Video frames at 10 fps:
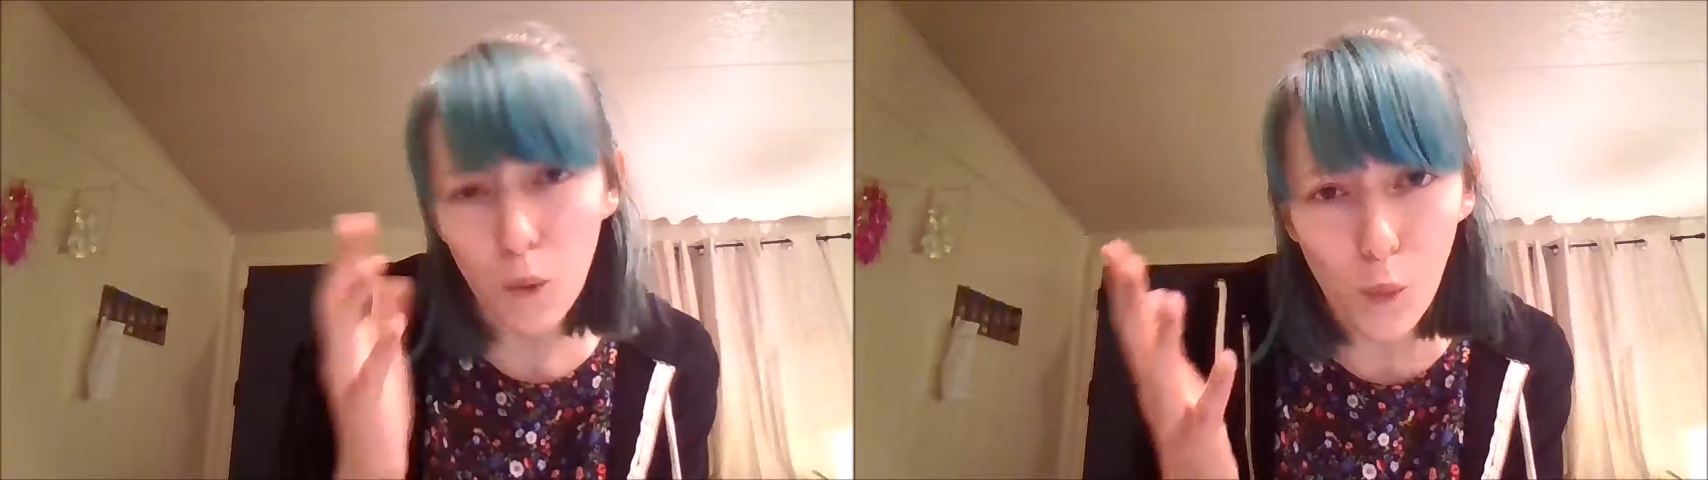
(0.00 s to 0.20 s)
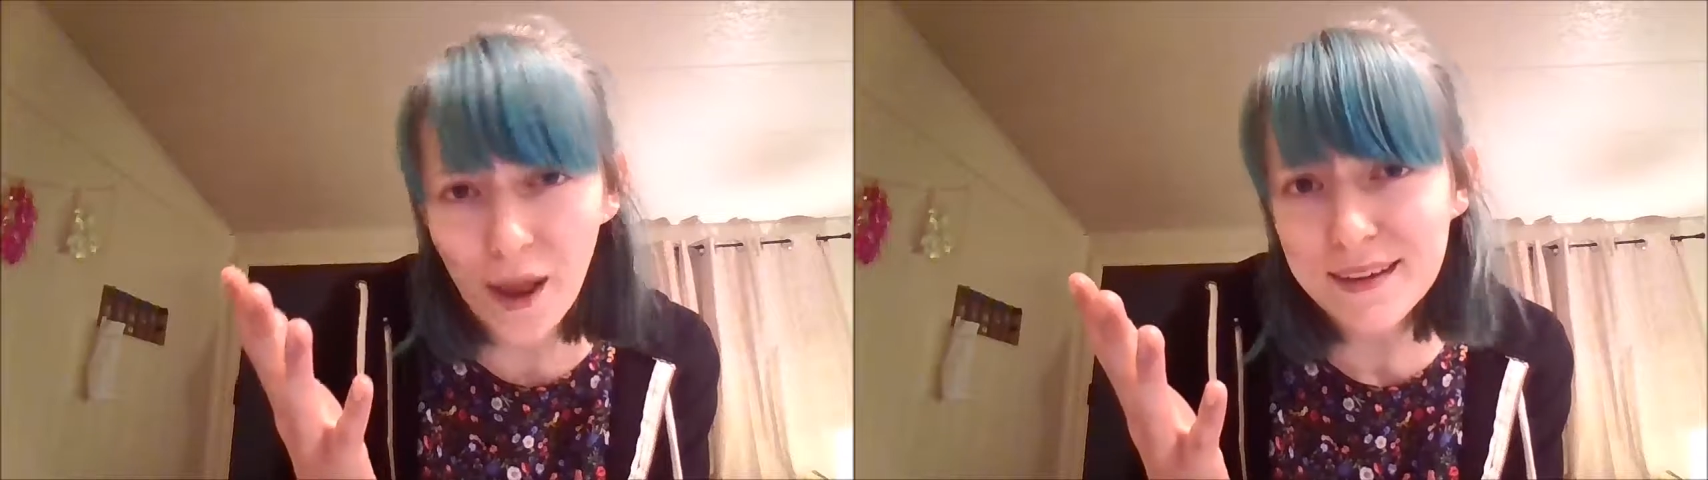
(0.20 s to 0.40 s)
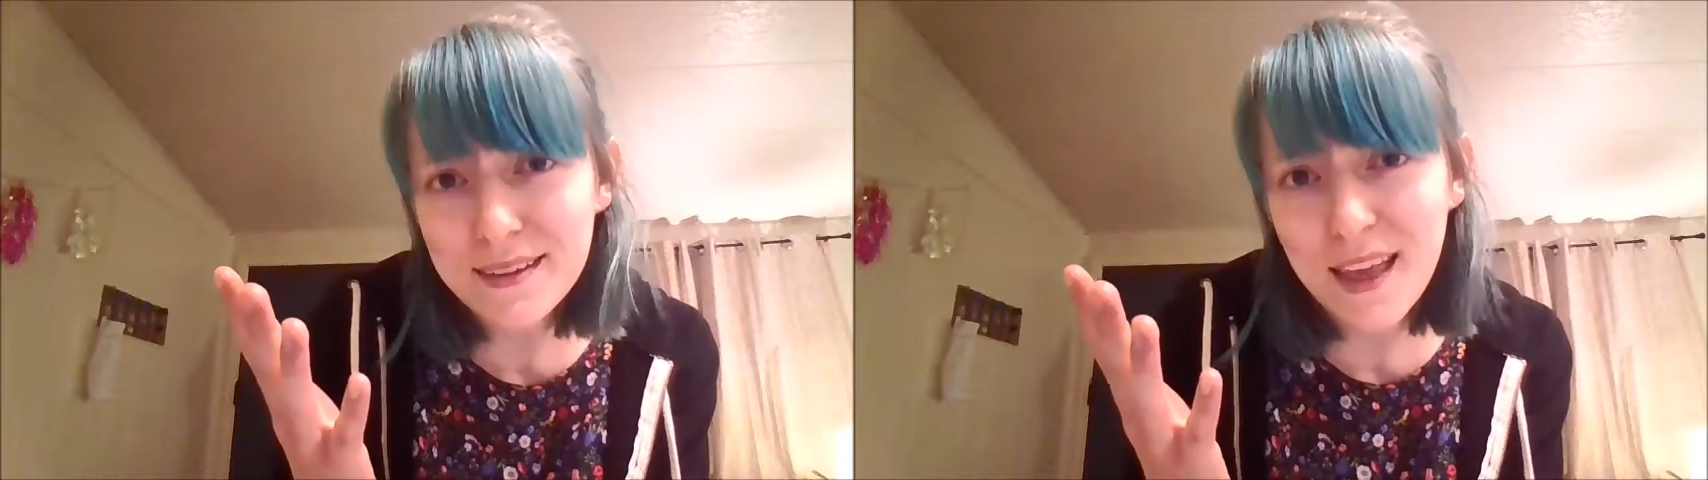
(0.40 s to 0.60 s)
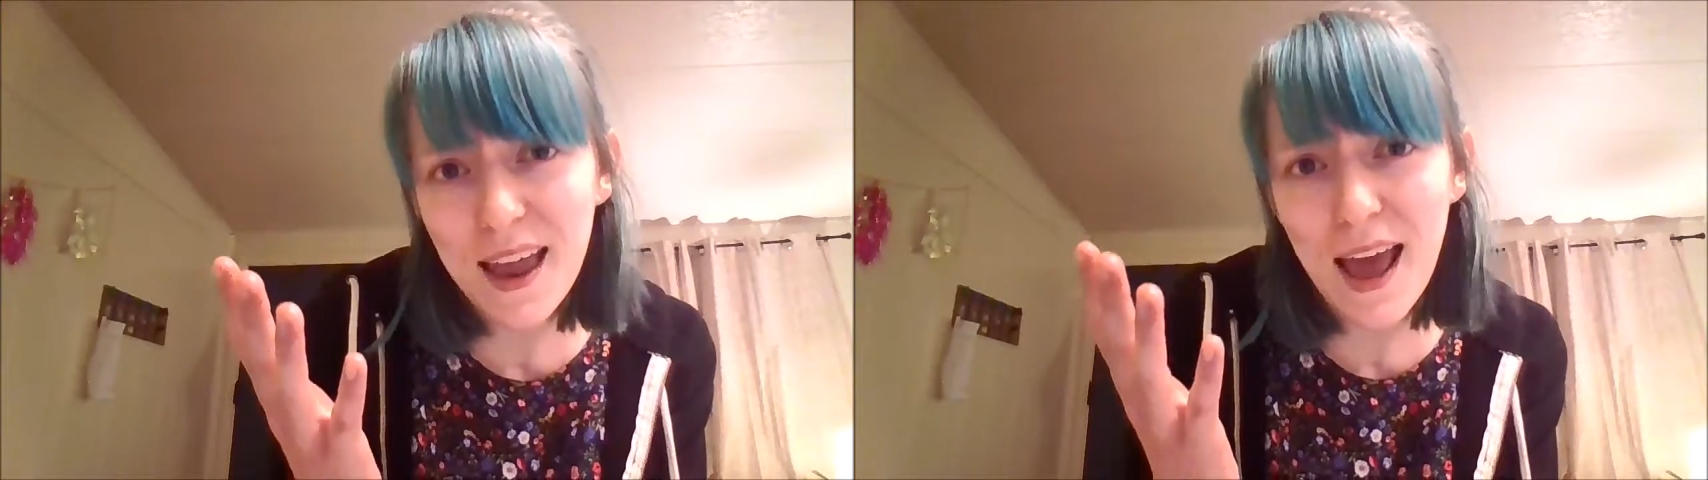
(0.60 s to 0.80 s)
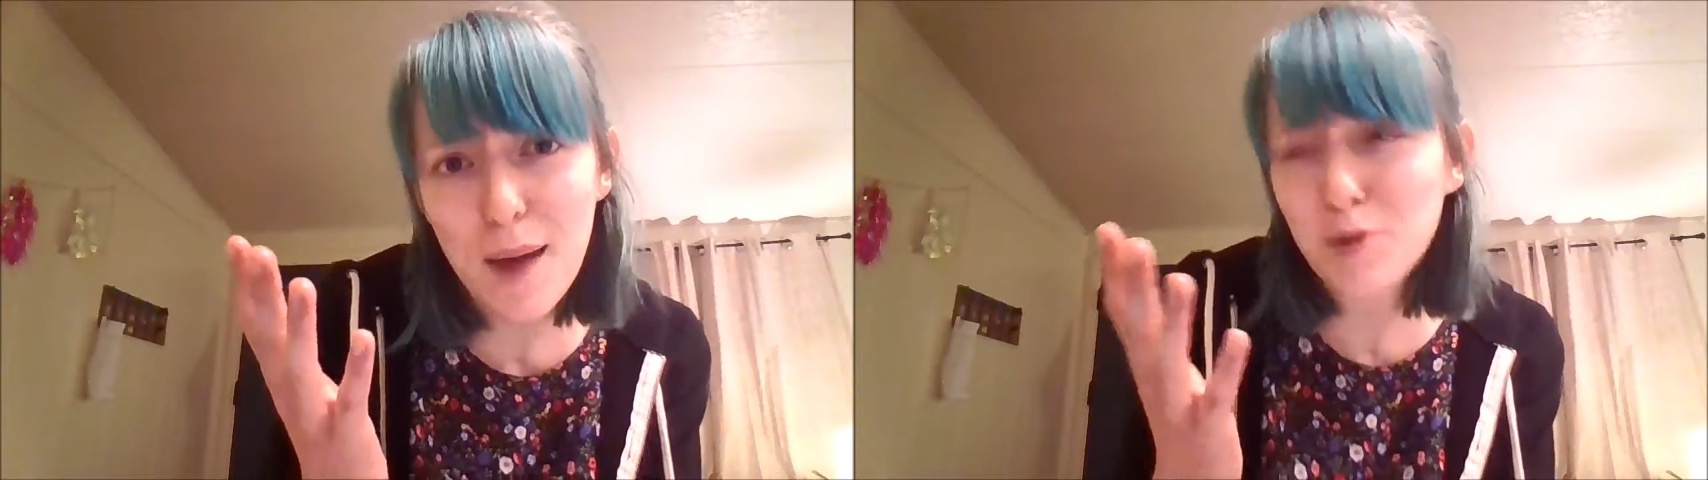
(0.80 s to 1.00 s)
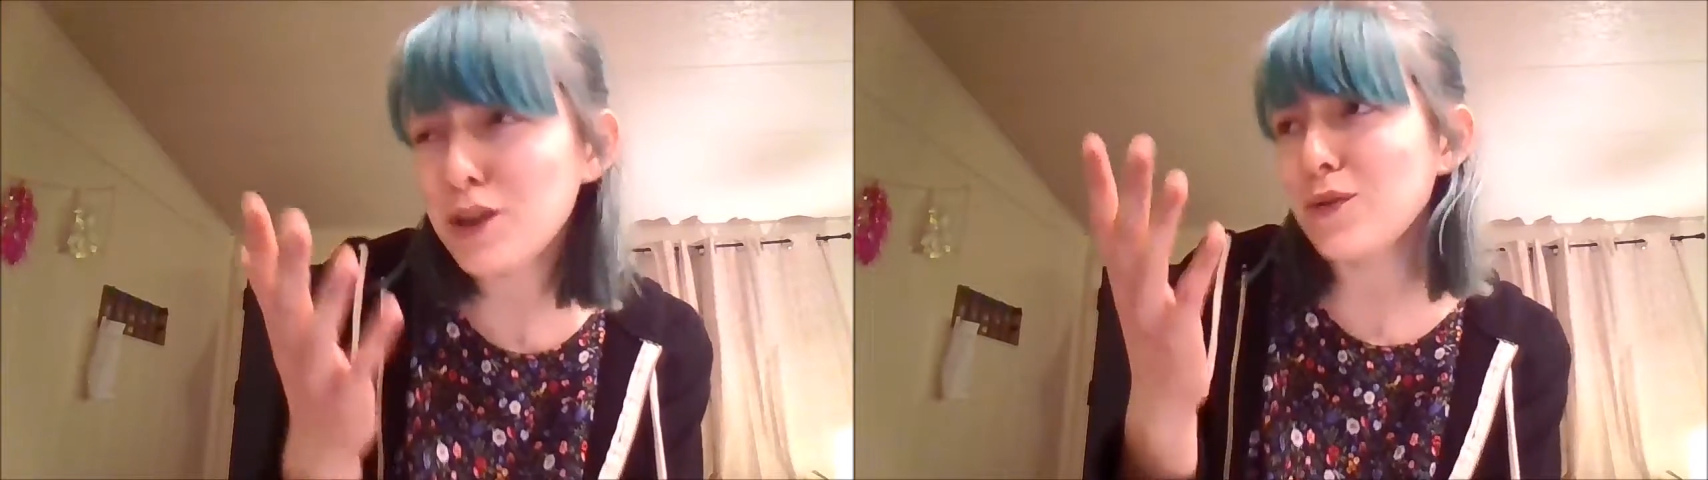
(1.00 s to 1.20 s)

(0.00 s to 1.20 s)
when did that happen?